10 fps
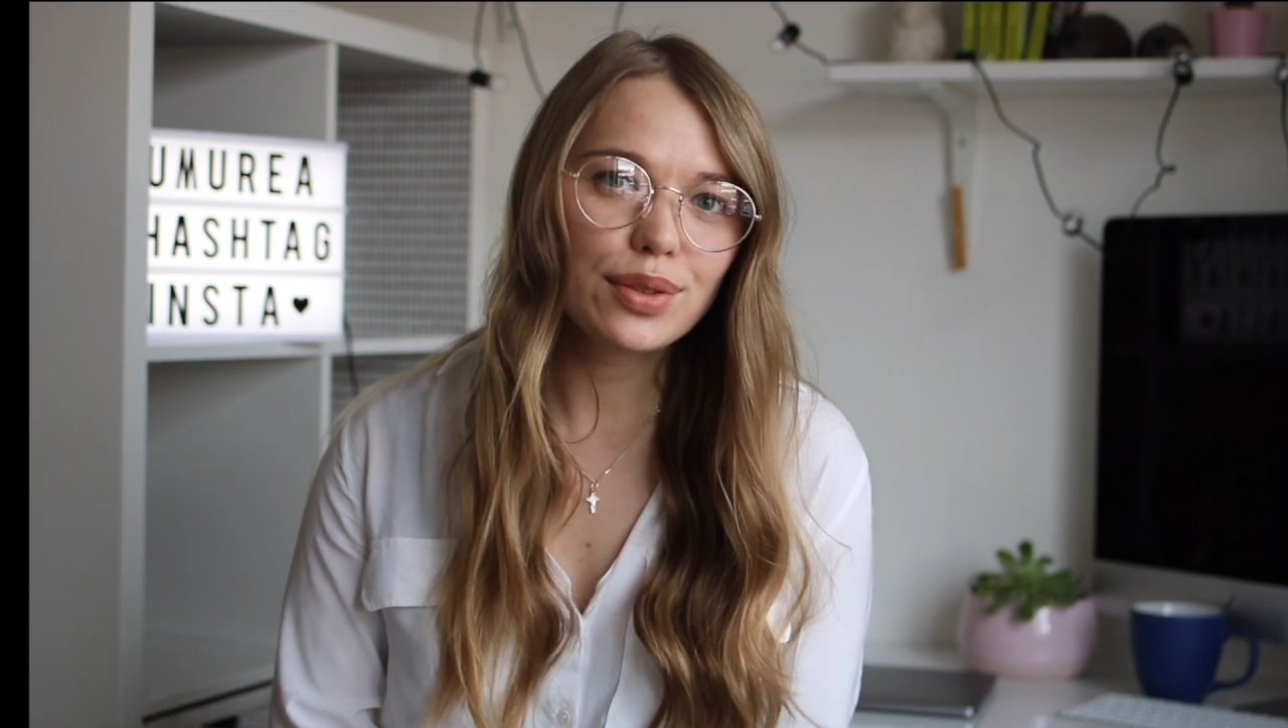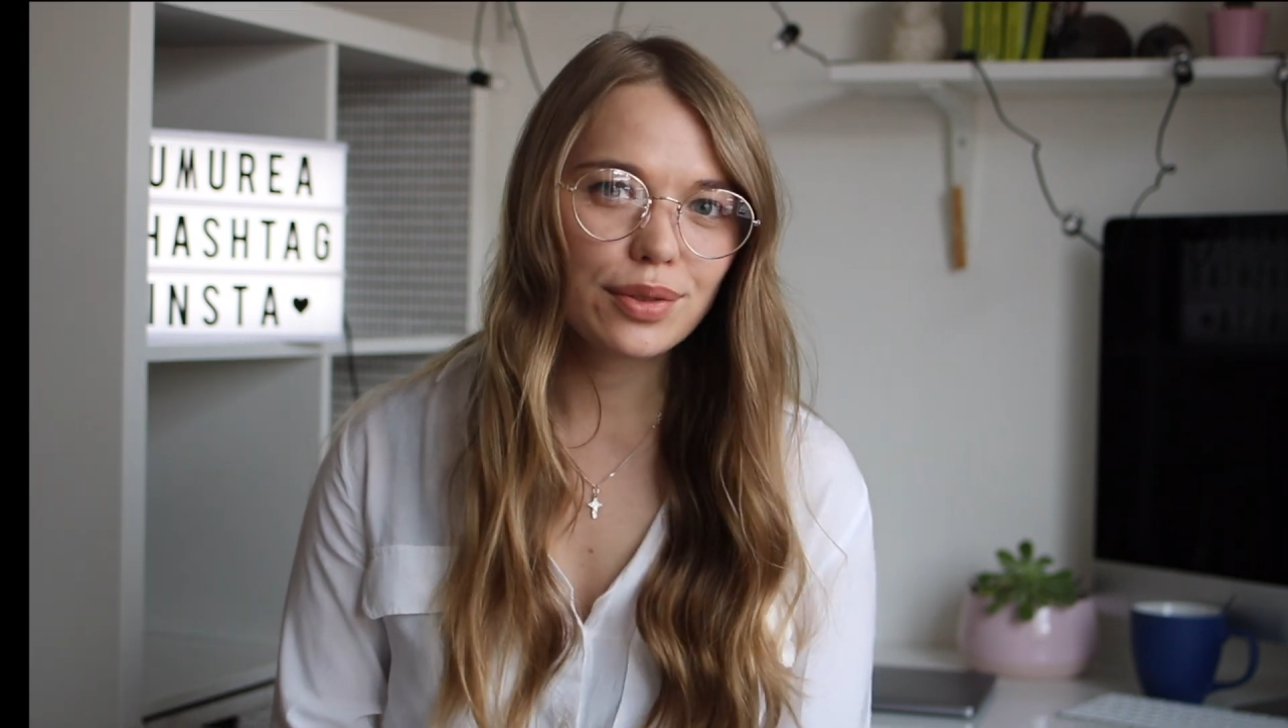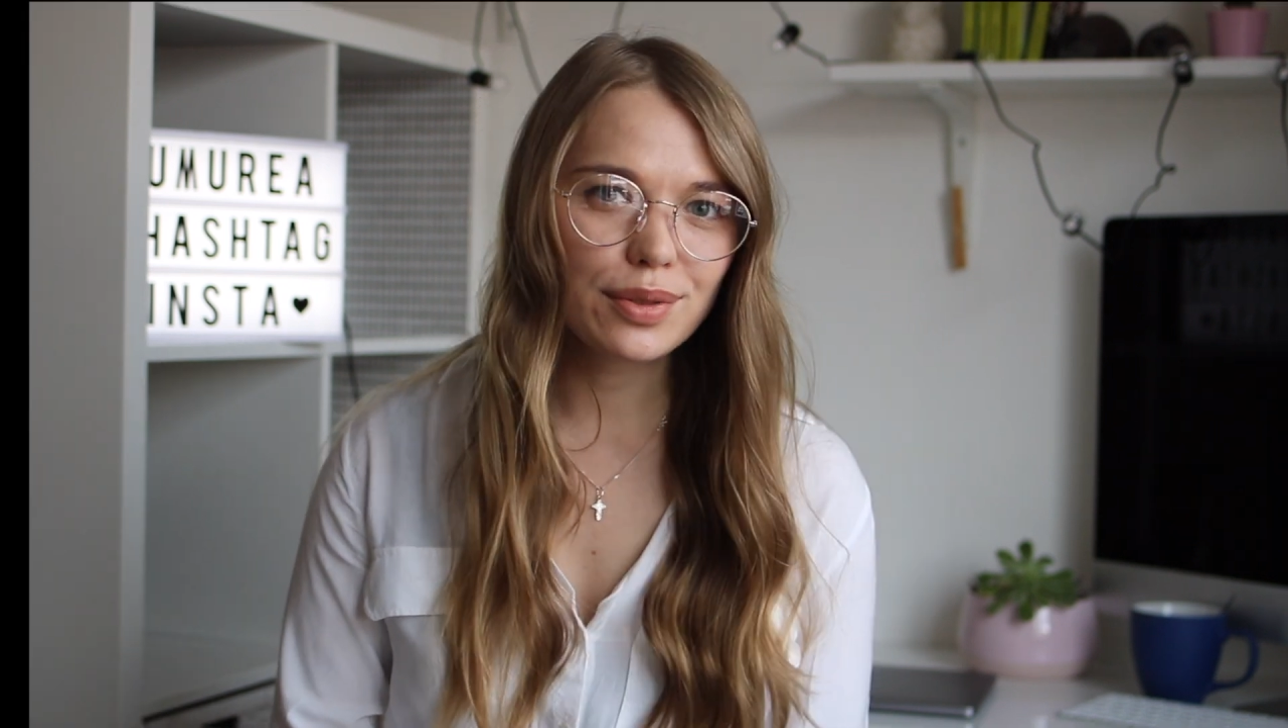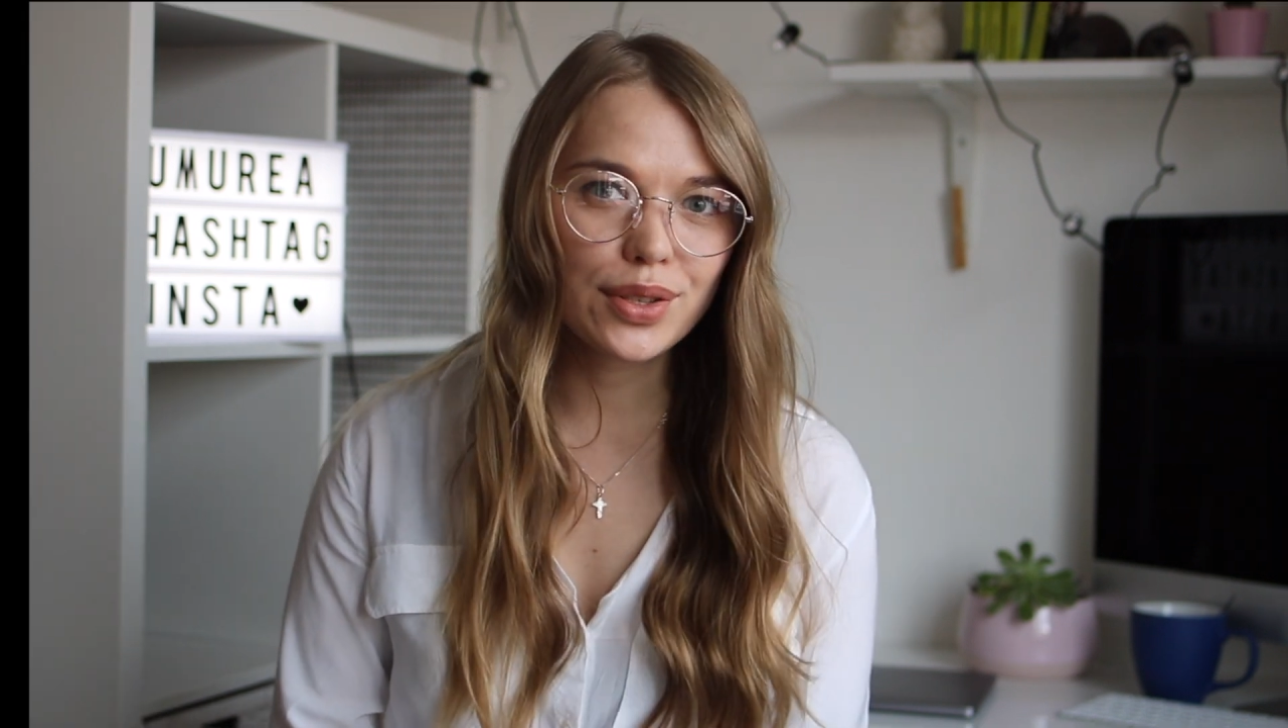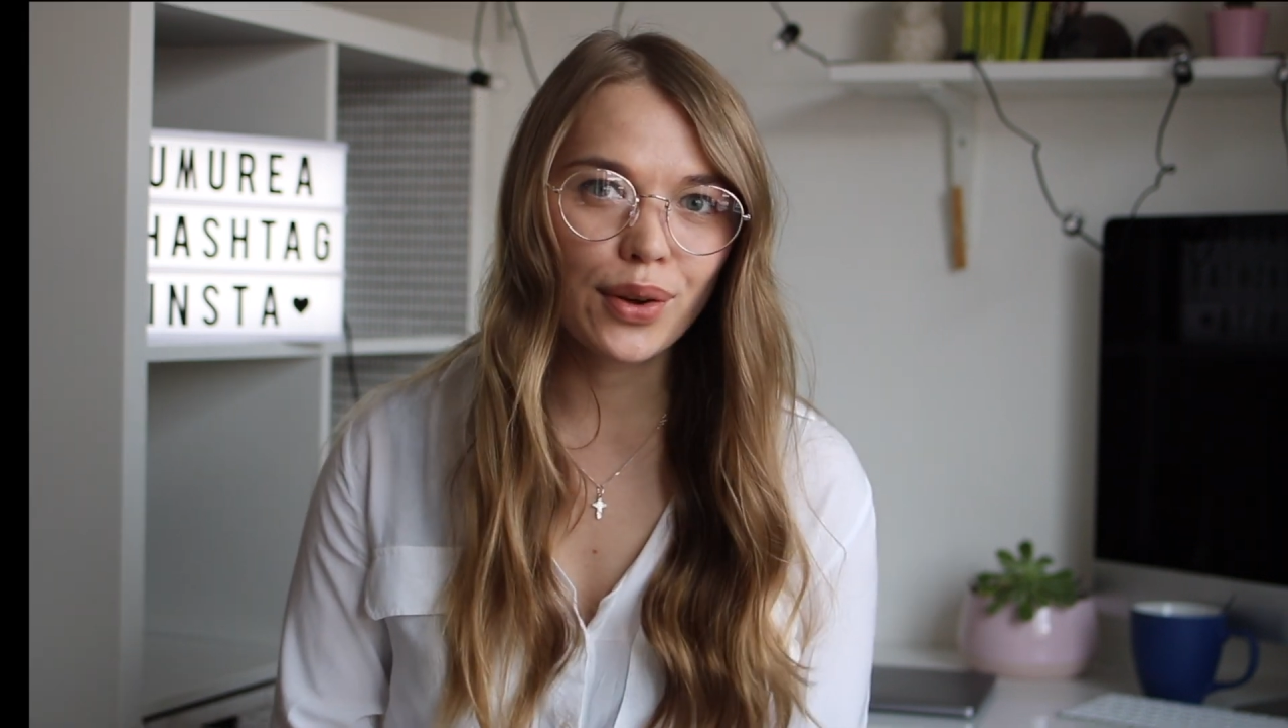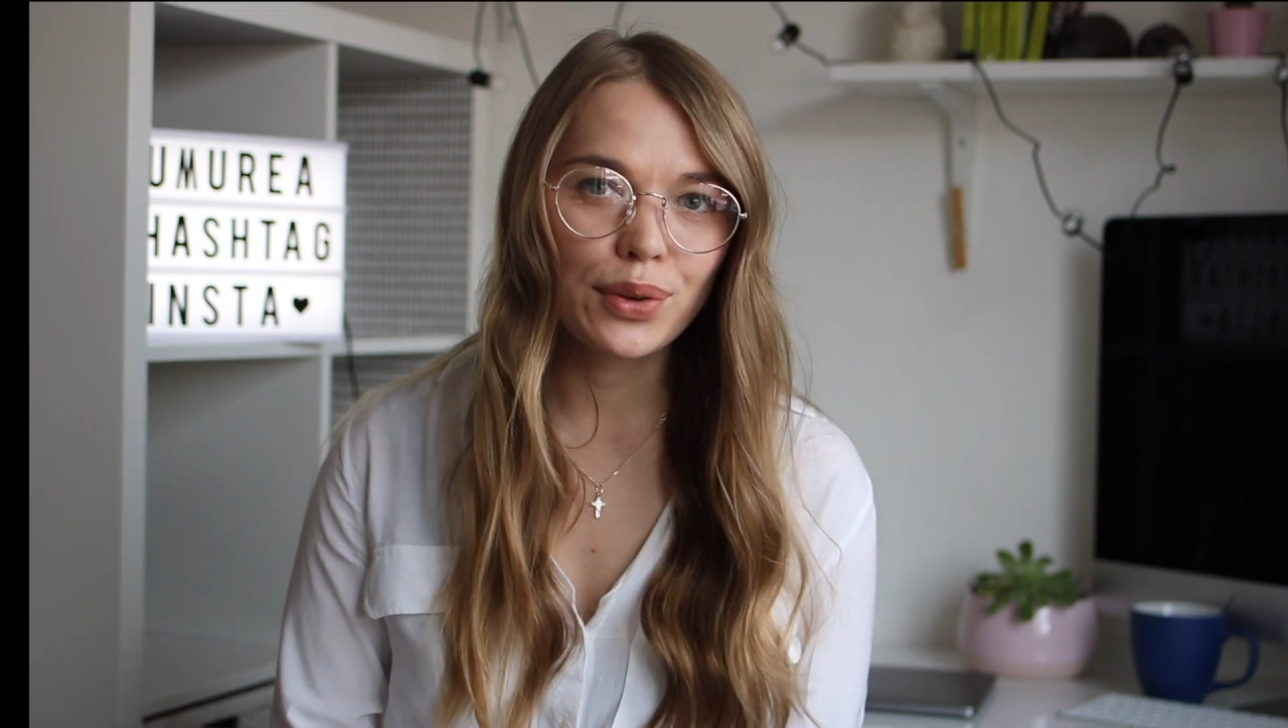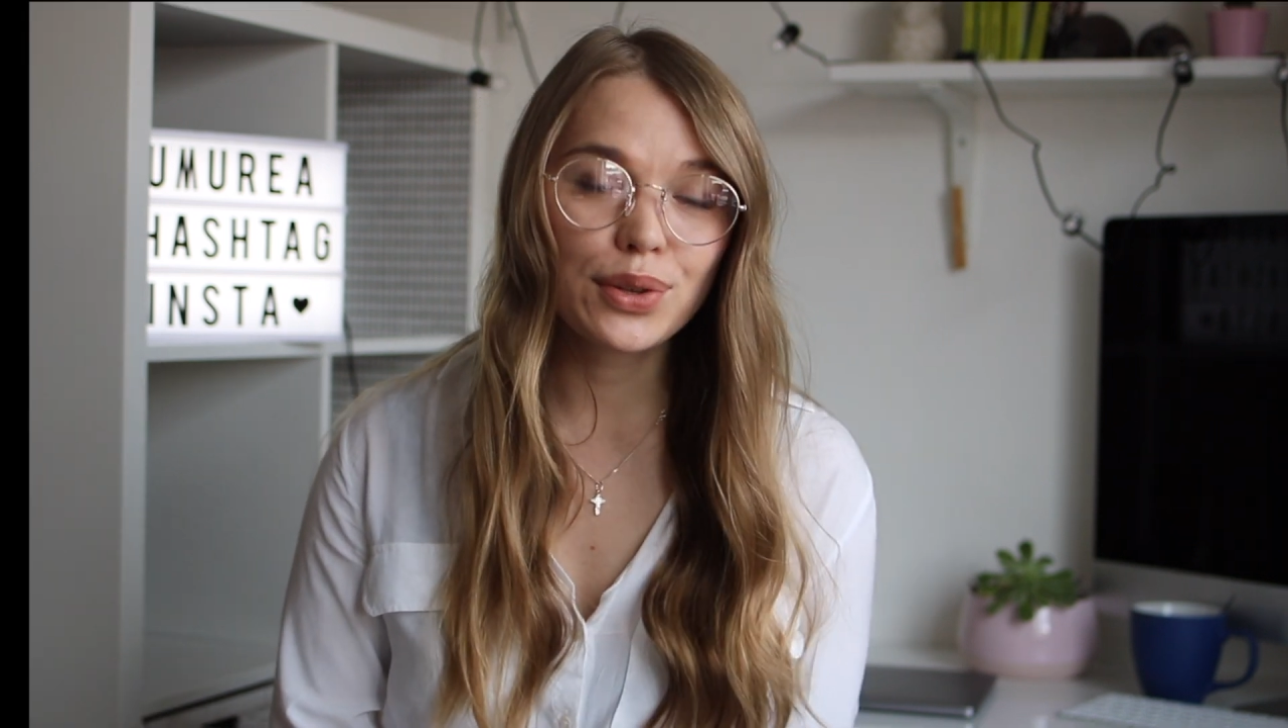to do so,